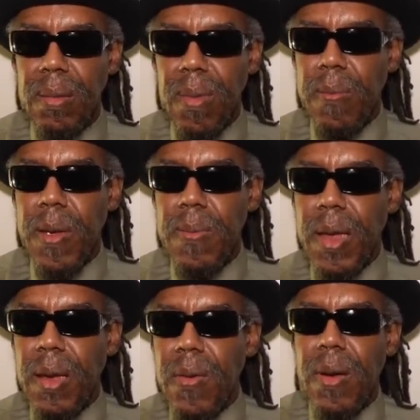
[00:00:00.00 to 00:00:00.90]
My
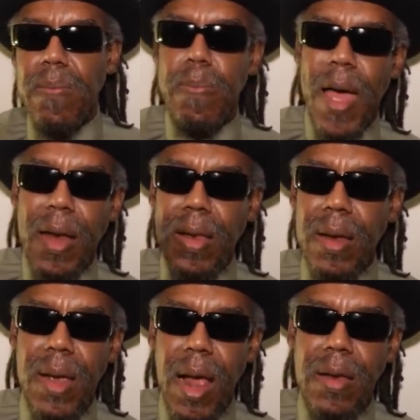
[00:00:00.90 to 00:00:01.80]
baby ain't going back
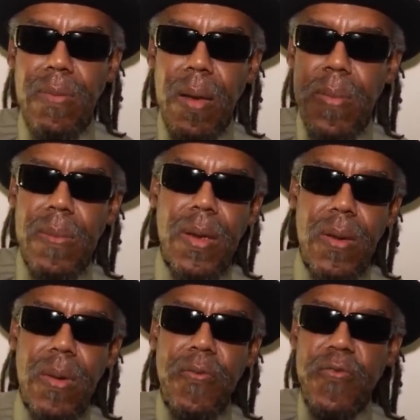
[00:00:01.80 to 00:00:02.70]
to college. My baby
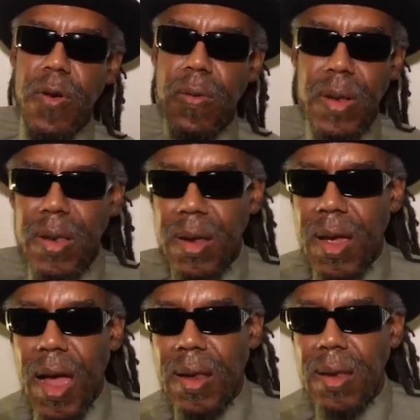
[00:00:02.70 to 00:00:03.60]
going forward to
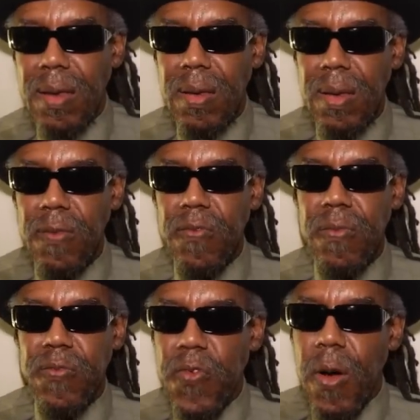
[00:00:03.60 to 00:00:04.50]
college.
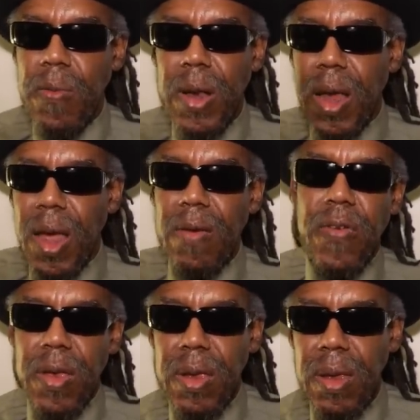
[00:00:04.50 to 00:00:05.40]
Forward
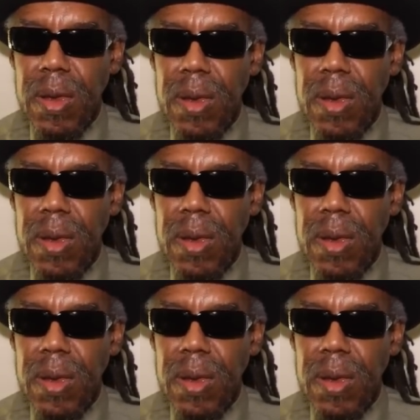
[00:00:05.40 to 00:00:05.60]
ever.